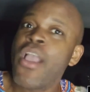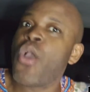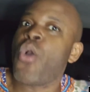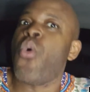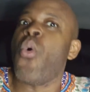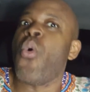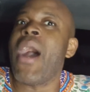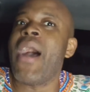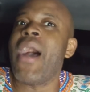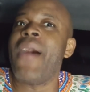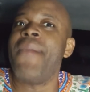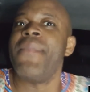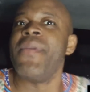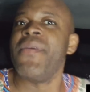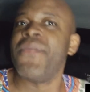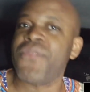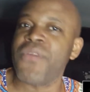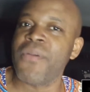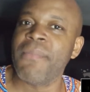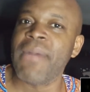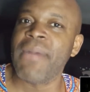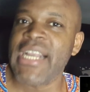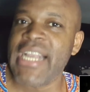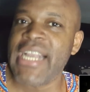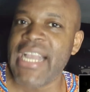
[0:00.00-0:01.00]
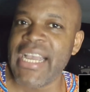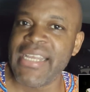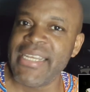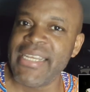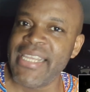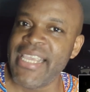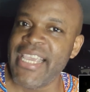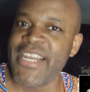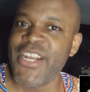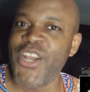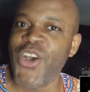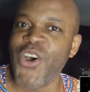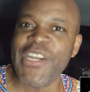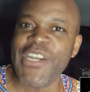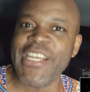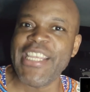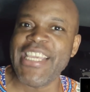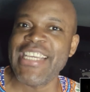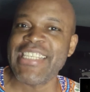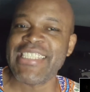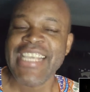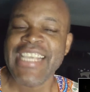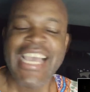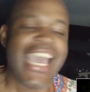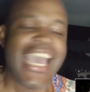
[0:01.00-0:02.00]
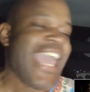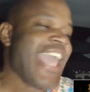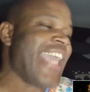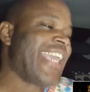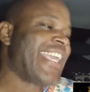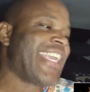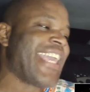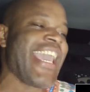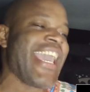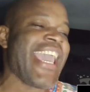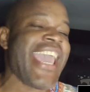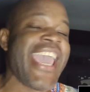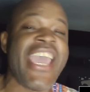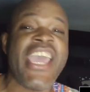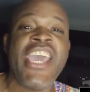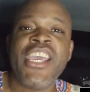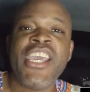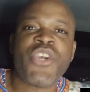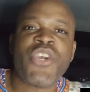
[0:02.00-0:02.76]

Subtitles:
Kwame from my Ghanaian audience, a.k.a.